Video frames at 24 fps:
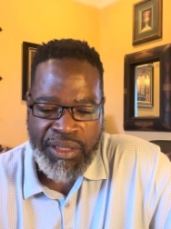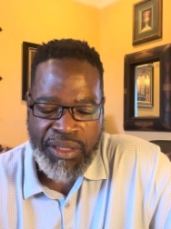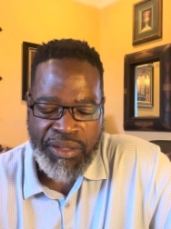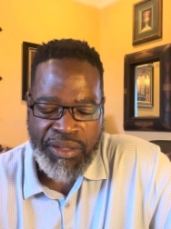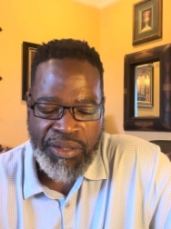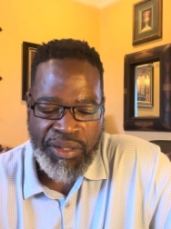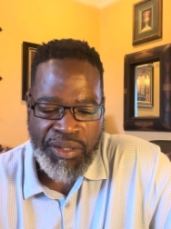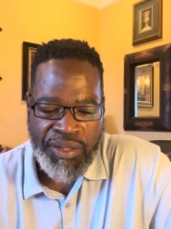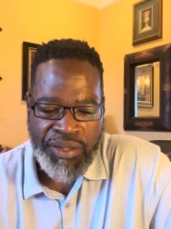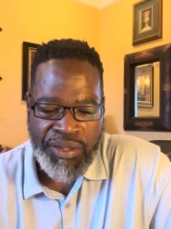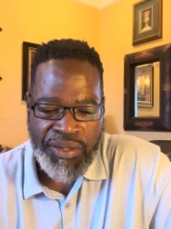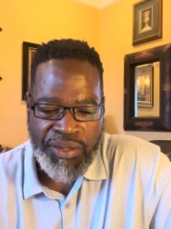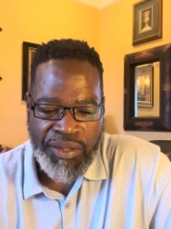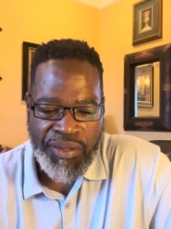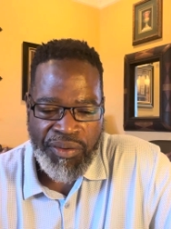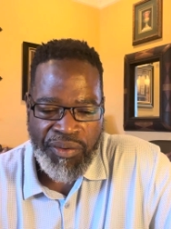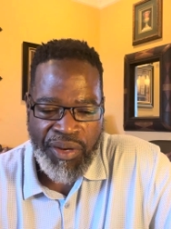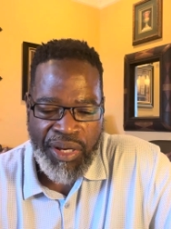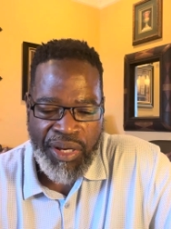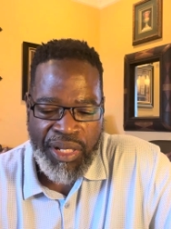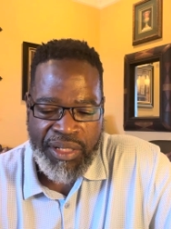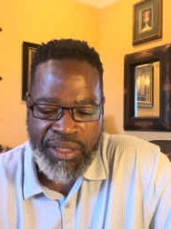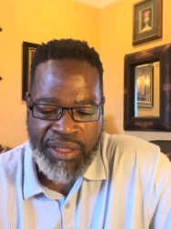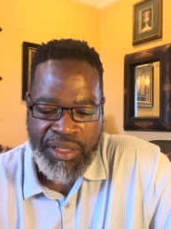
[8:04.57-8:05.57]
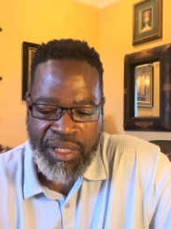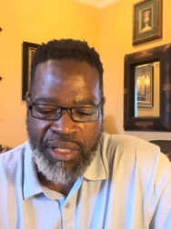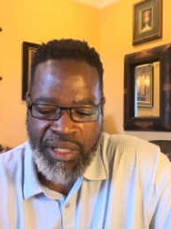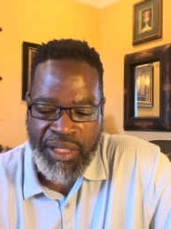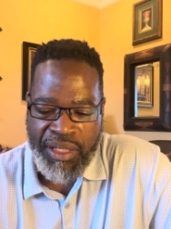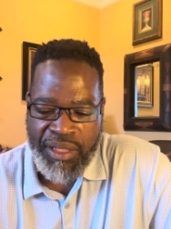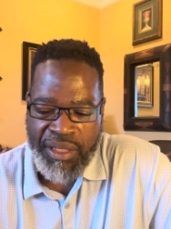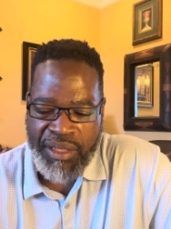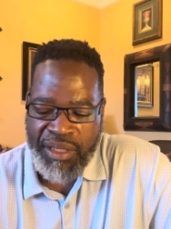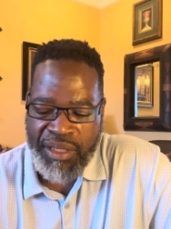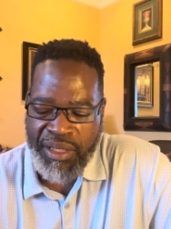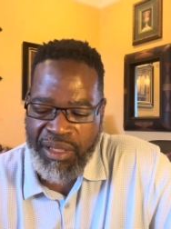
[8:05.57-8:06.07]
your your
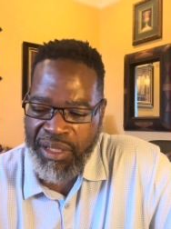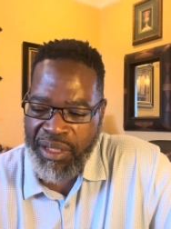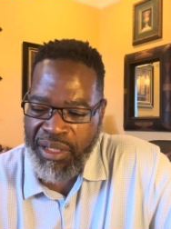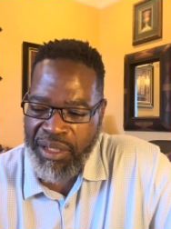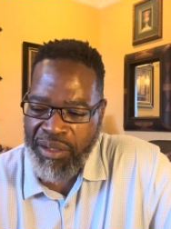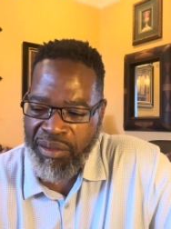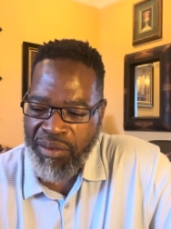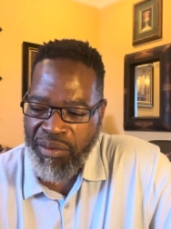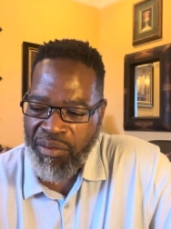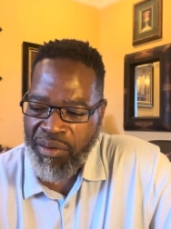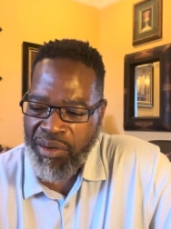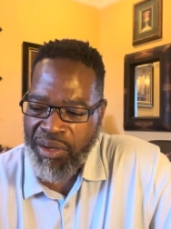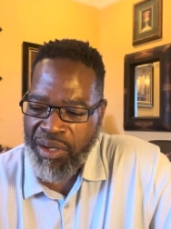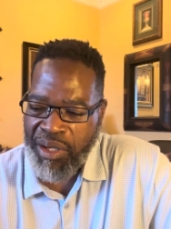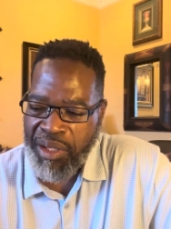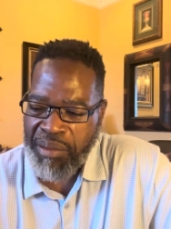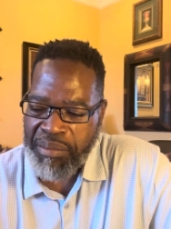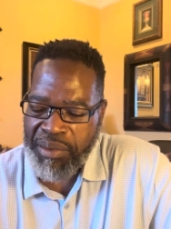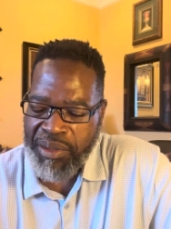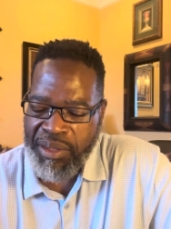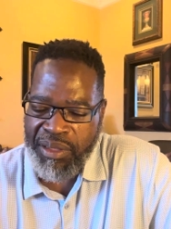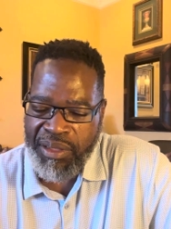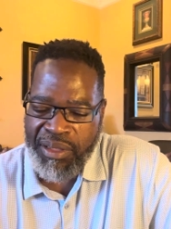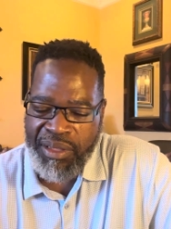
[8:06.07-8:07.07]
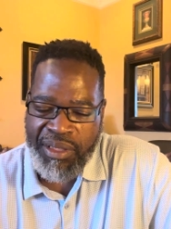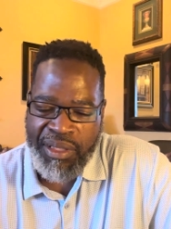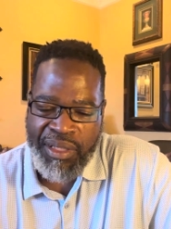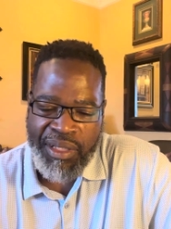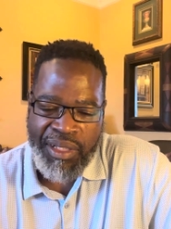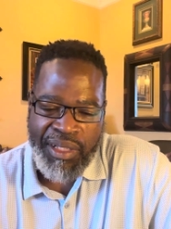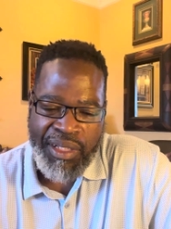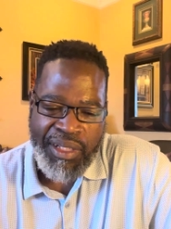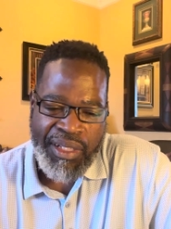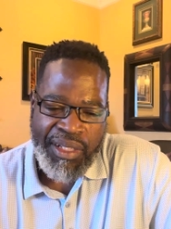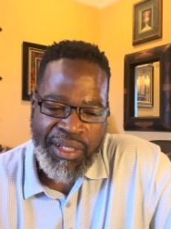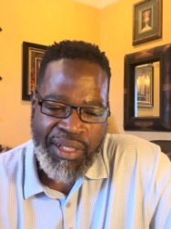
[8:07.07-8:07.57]
grandson uh, grow up and
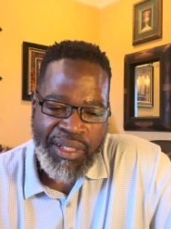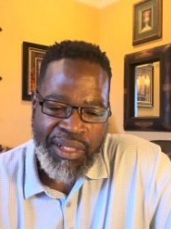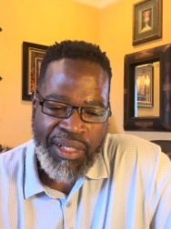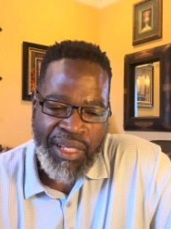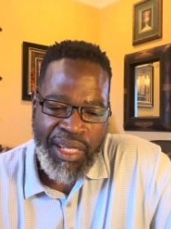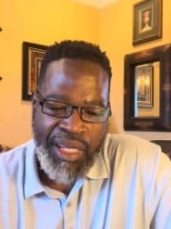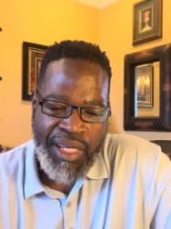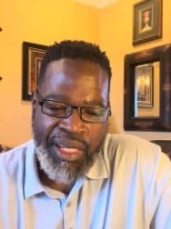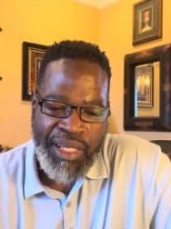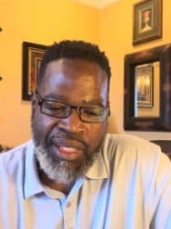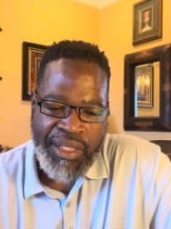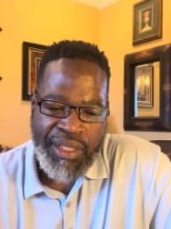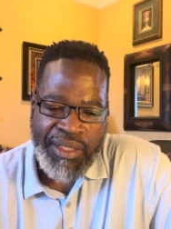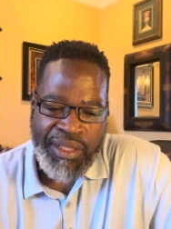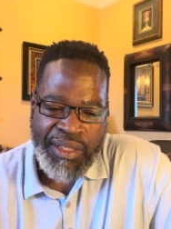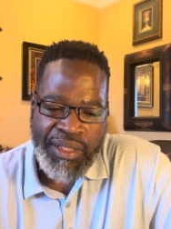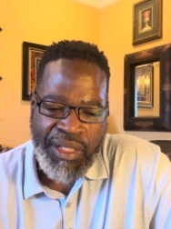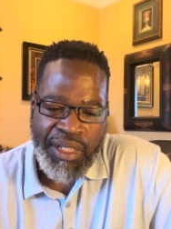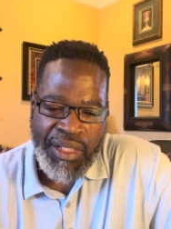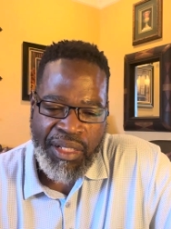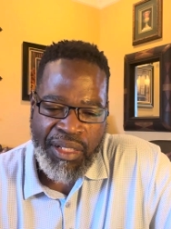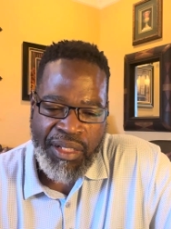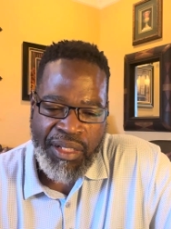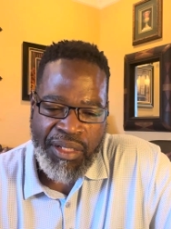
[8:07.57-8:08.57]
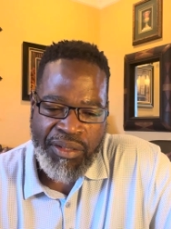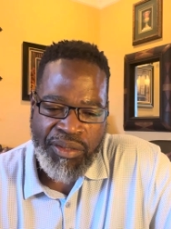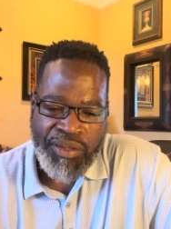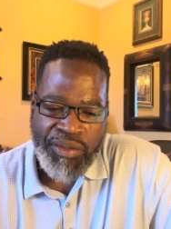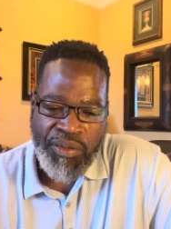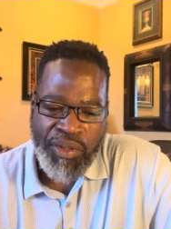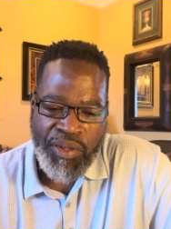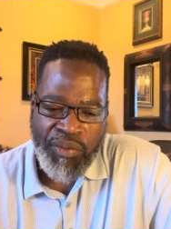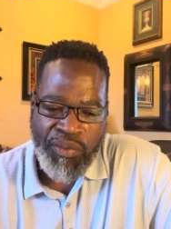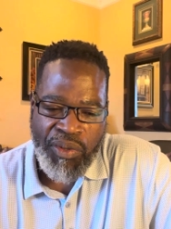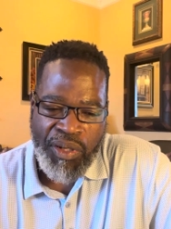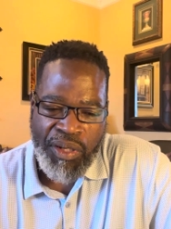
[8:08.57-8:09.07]
hey uh,
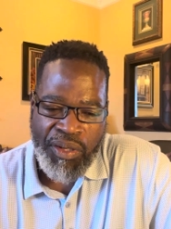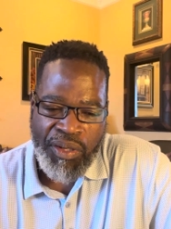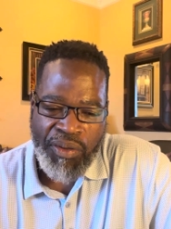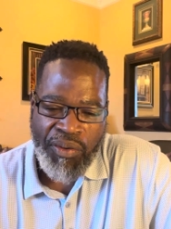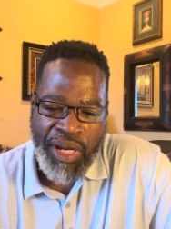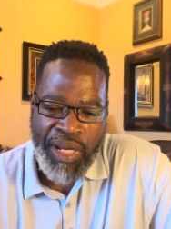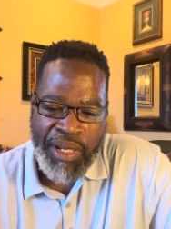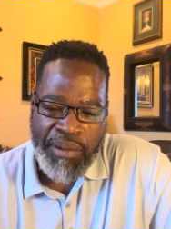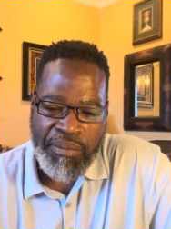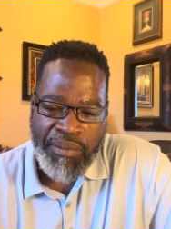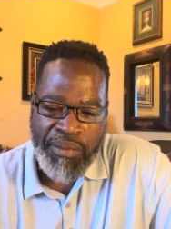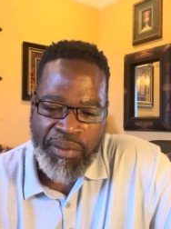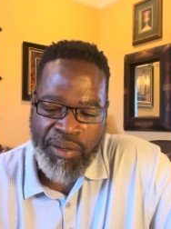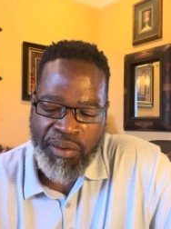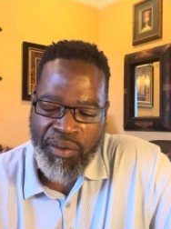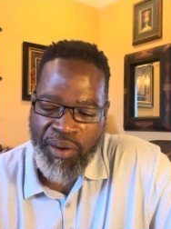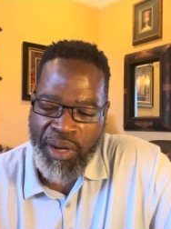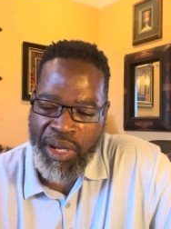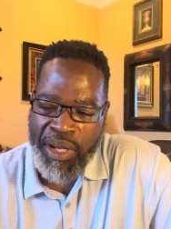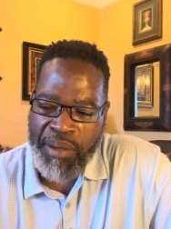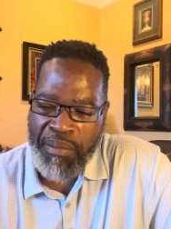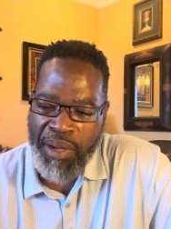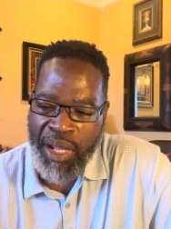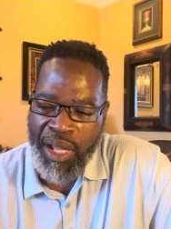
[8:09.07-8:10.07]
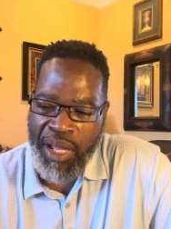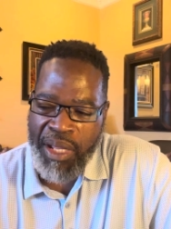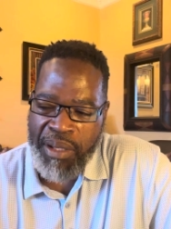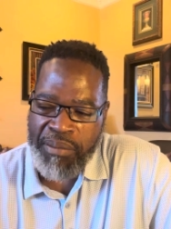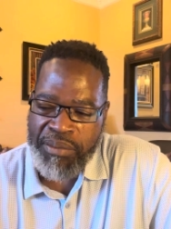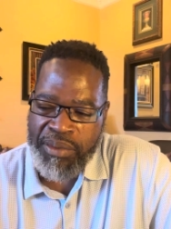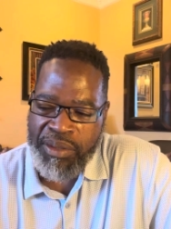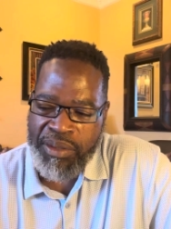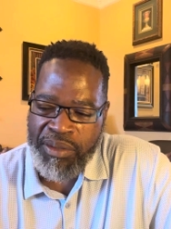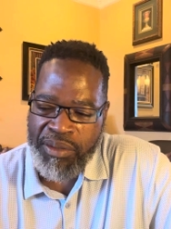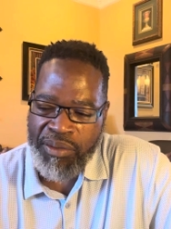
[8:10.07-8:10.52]
doing what grand grandmoms and